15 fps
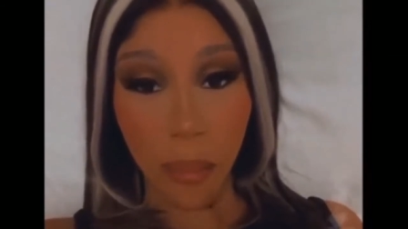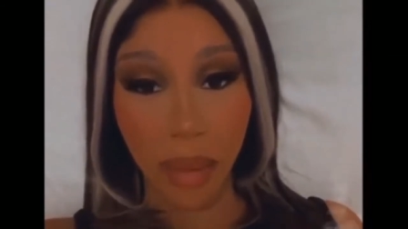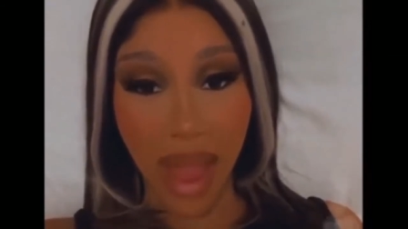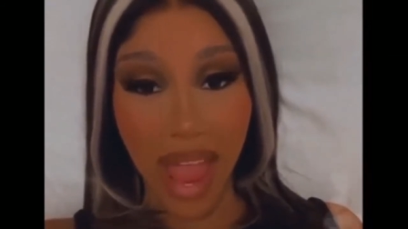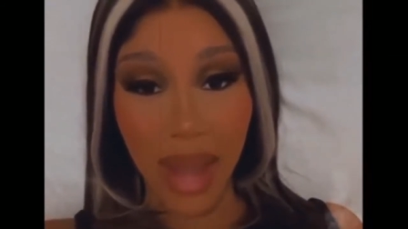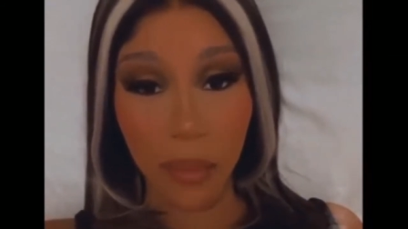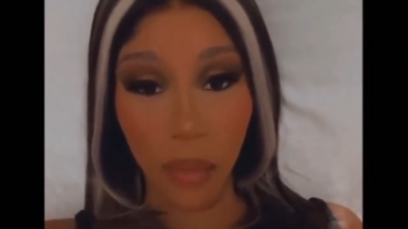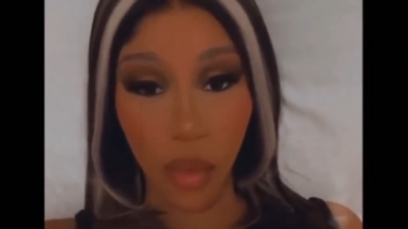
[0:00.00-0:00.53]

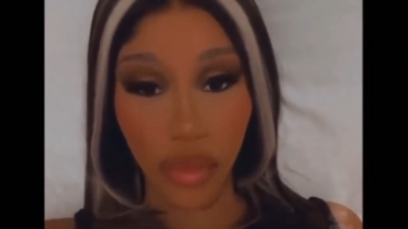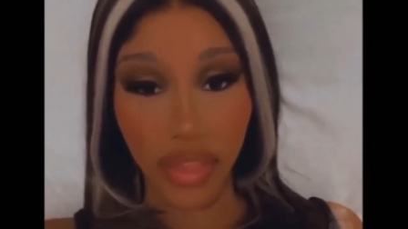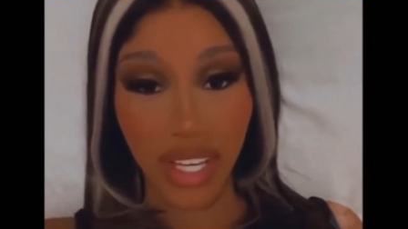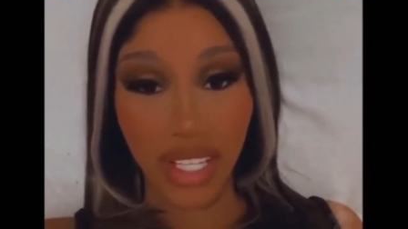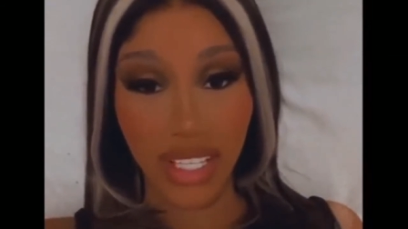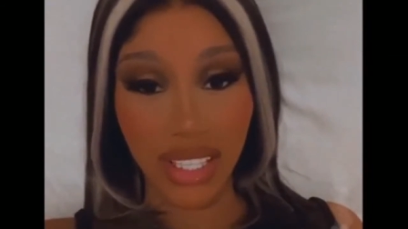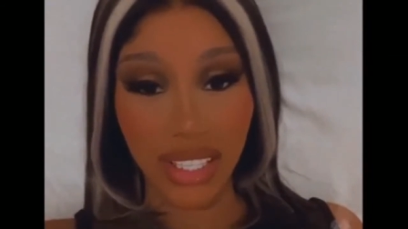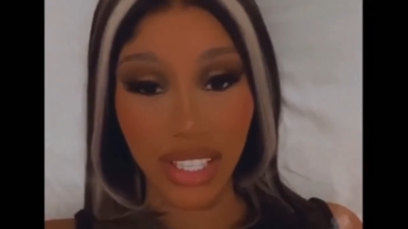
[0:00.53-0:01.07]
bad more
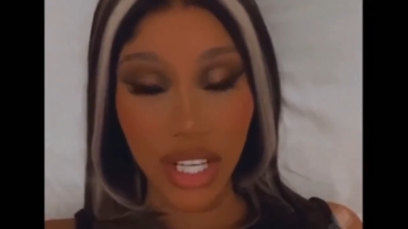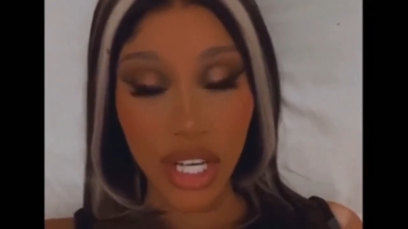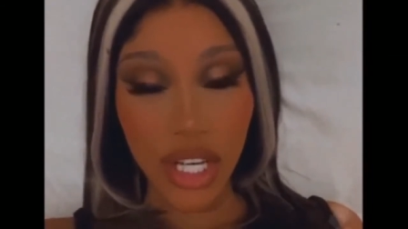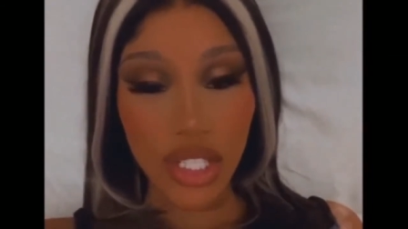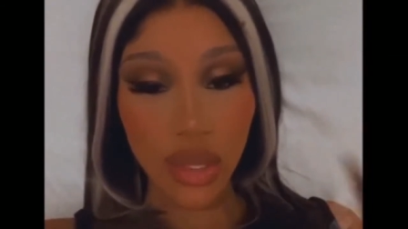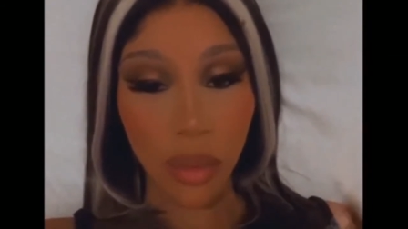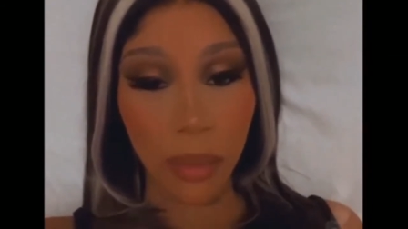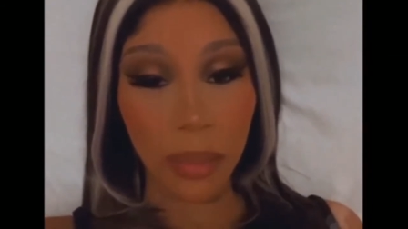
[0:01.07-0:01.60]
than good
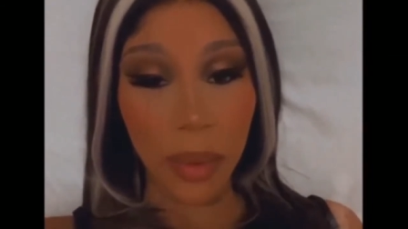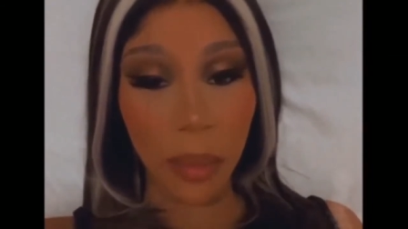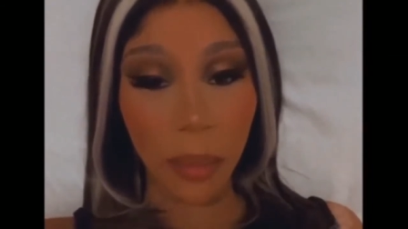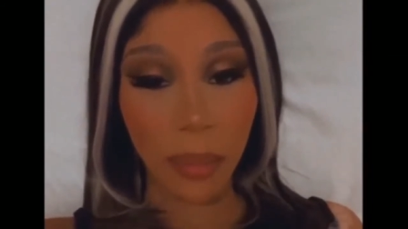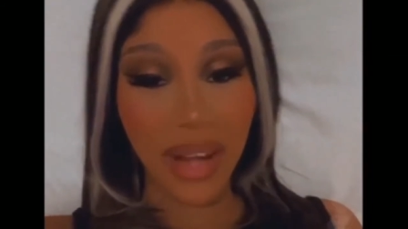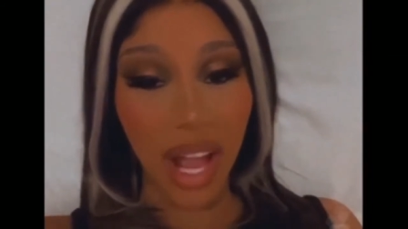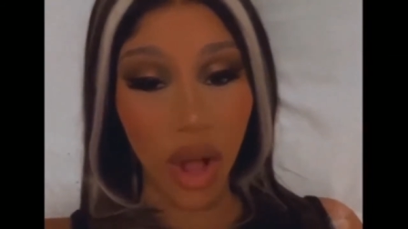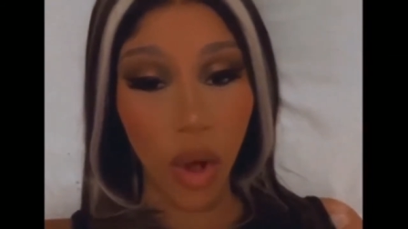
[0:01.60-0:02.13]
so when people
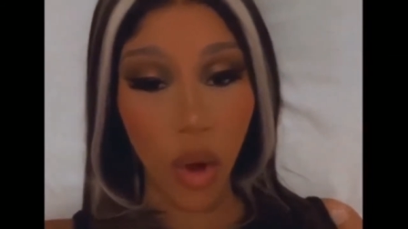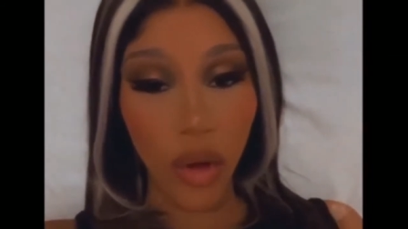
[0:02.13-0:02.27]
be like